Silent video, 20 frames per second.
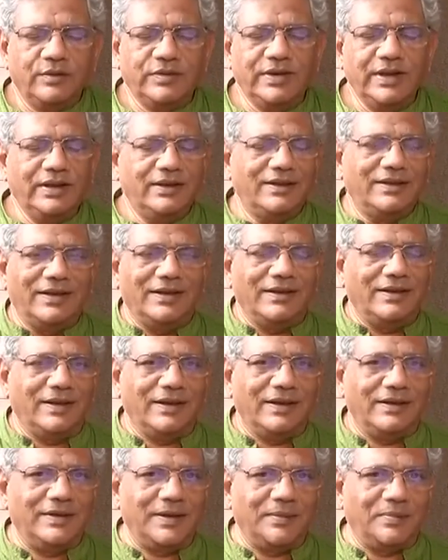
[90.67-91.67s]
You see,
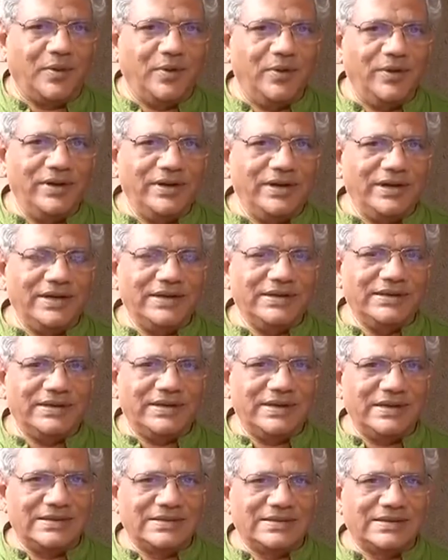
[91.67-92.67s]
the point is
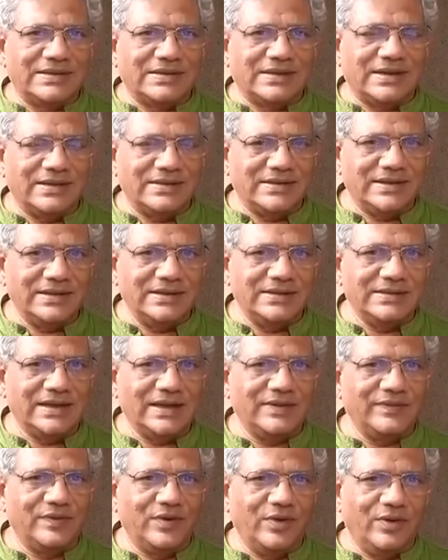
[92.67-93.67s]
these discussions
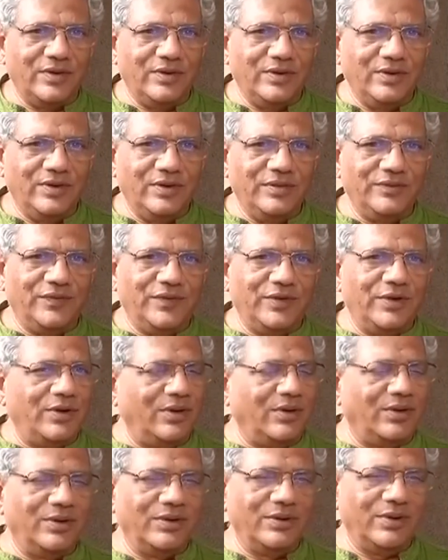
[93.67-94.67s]
have gone on for a
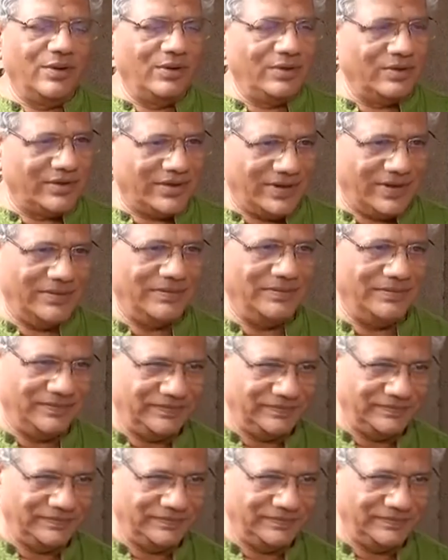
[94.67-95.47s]
long, long time.